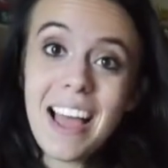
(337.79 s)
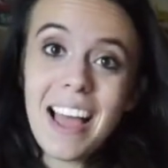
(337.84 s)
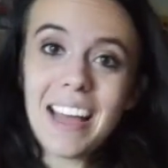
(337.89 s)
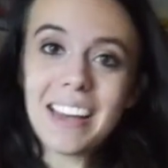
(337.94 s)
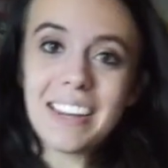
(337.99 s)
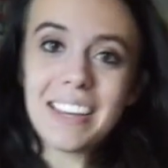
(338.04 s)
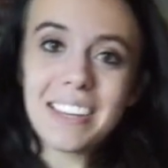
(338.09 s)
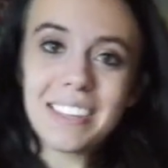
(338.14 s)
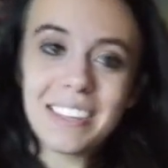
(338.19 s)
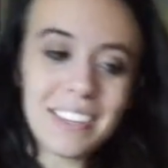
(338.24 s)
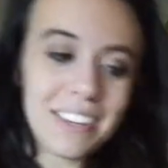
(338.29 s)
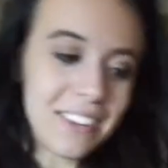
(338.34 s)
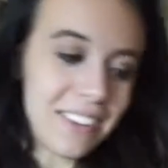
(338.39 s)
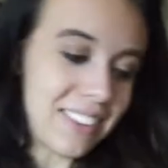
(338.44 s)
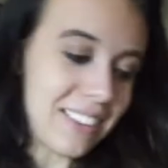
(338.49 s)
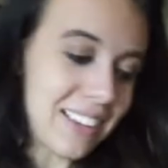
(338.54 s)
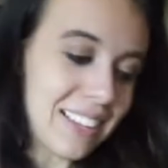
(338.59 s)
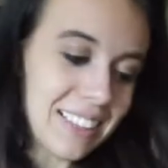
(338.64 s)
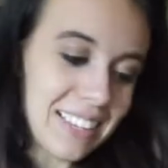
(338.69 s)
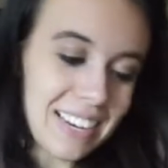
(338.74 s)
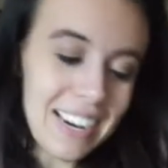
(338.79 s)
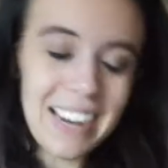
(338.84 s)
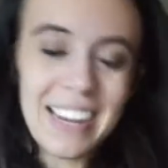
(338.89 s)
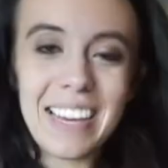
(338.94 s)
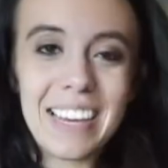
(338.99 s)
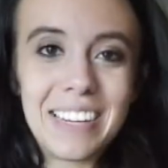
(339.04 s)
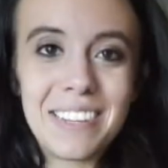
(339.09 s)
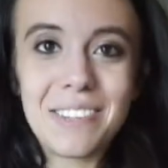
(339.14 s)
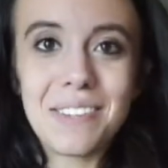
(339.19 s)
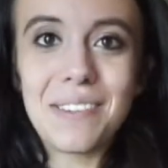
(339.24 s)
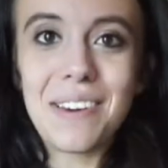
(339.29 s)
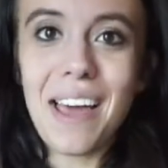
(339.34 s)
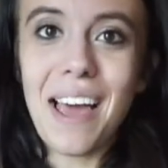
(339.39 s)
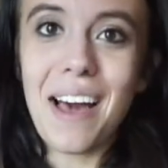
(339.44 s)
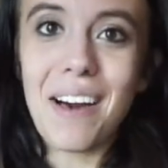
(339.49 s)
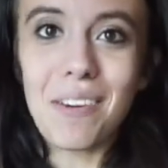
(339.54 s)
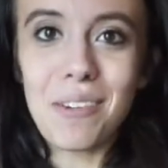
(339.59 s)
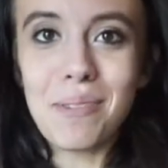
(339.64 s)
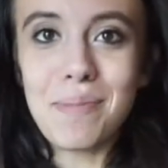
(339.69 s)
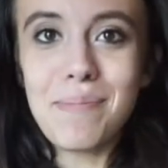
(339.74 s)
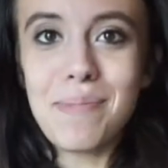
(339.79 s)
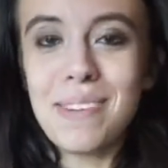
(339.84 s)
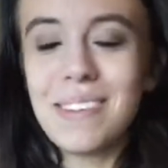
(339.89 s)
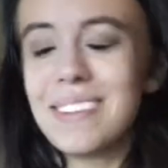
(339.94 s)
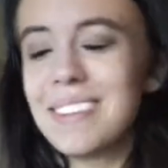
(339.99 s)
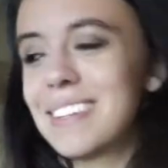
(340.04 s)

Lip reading: any little thing that I can do to help,